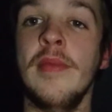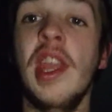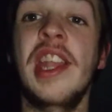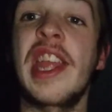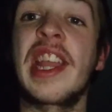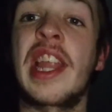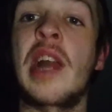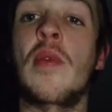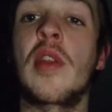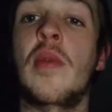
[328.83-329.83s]
And yet again,
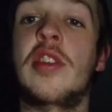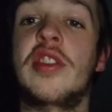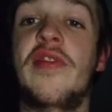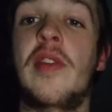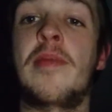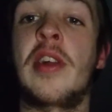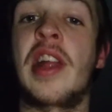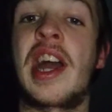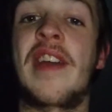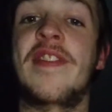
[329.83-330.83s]
I want to watch football at
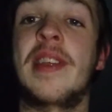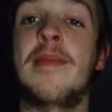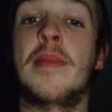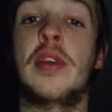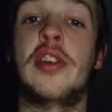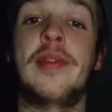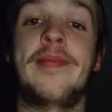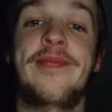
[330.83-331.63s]
half ten, but.